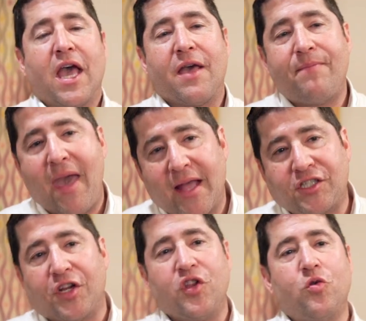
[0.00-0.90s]

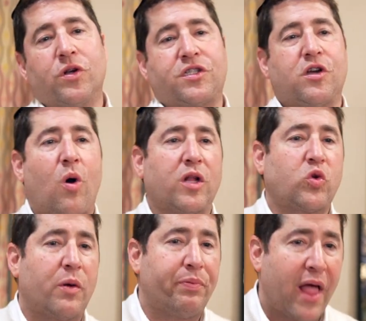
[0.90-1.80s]
Imagine you were to go
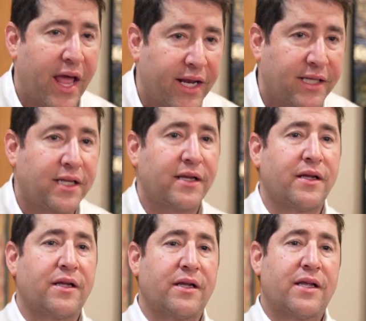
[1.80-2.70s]
onto a planet,
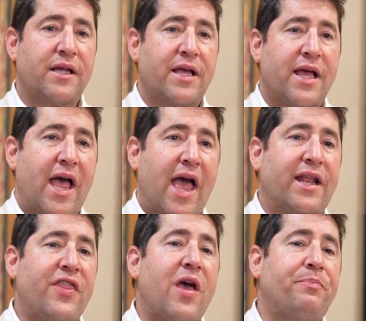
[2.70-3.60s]

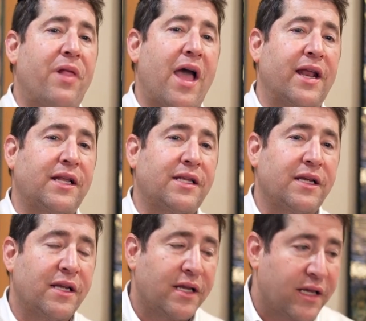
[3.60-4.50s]
and in that planet,
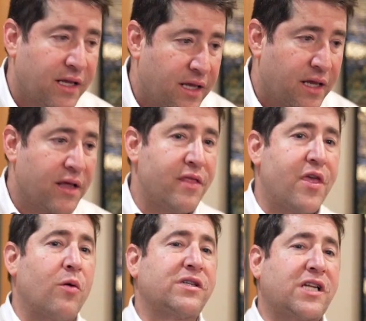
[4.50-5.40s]

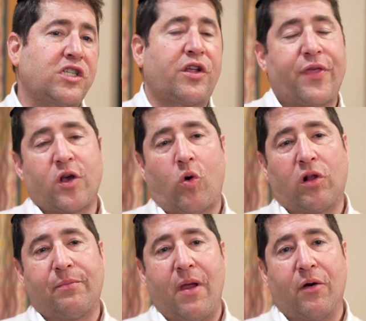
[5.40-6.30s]
there was such a thing
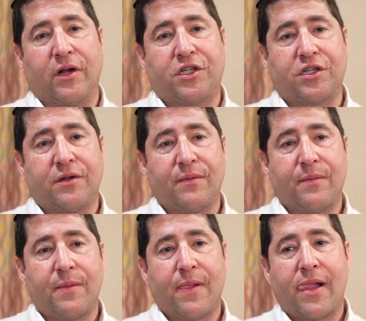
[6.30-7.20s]
called marriage.
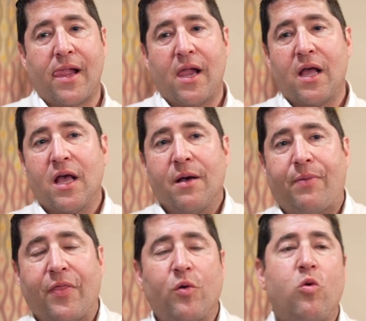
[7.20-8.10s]

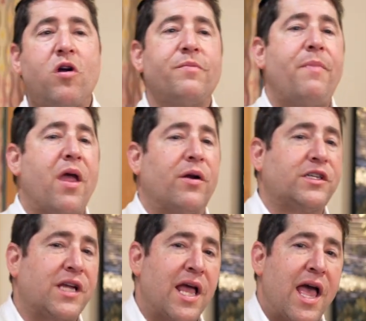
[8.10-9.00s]
But the word
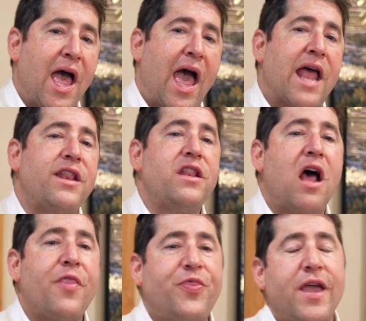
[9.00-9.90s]
marriage had
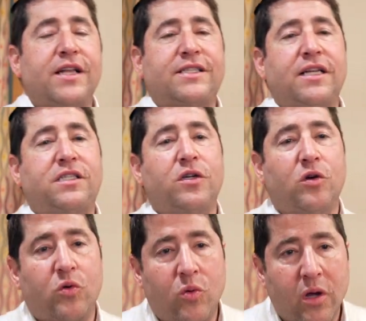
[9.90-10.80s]
nothing to
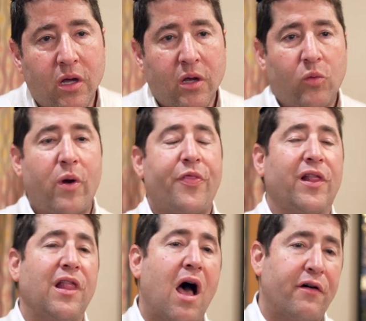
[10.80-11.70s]
do with
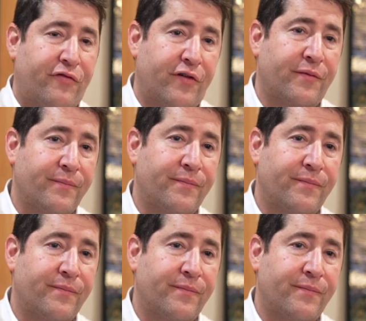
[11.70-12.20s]
love.